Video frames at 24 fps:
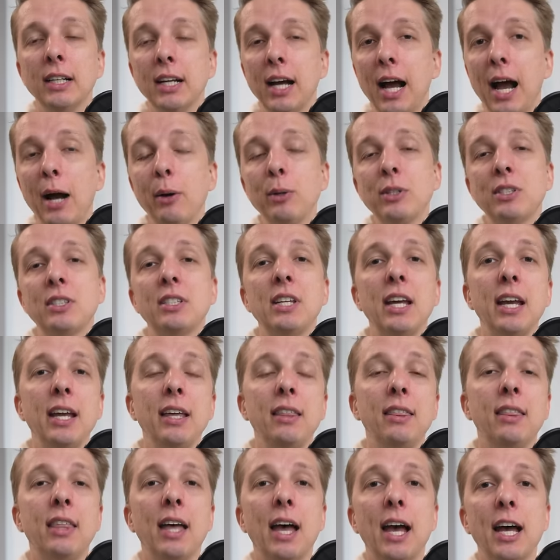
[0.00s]
I would say
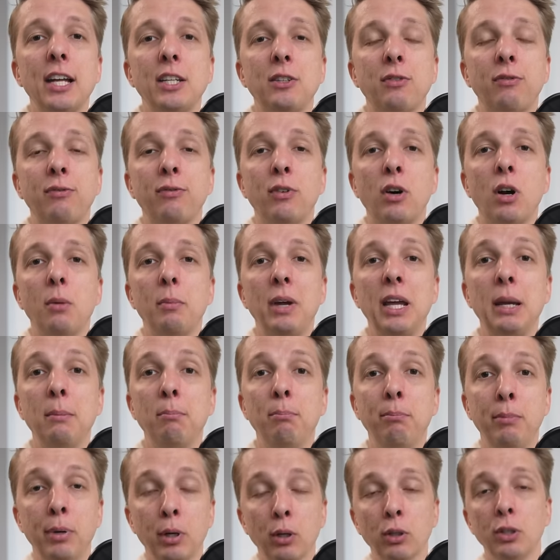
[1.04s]
that from a
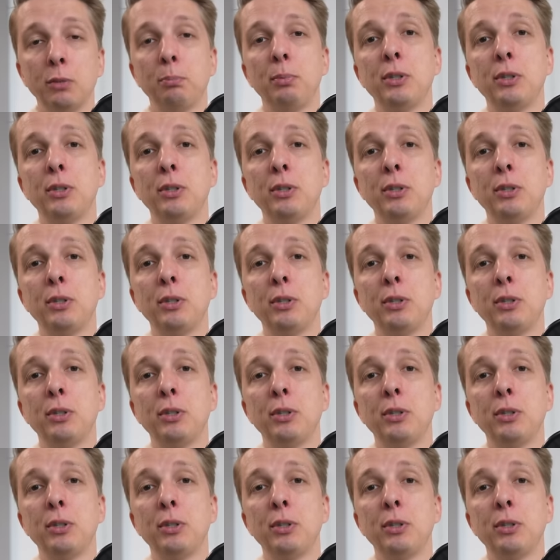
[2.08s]
build